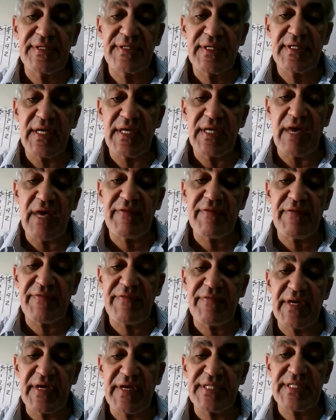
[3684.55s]
Every
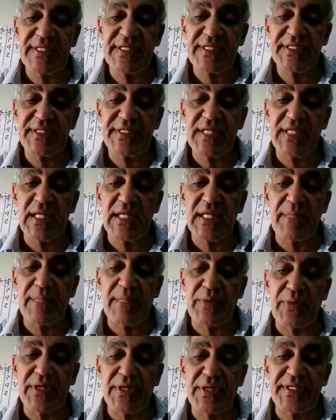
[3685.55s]
phase till the
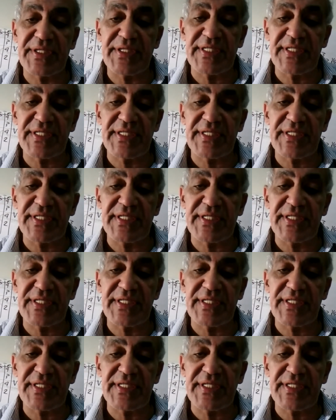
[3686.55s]
product is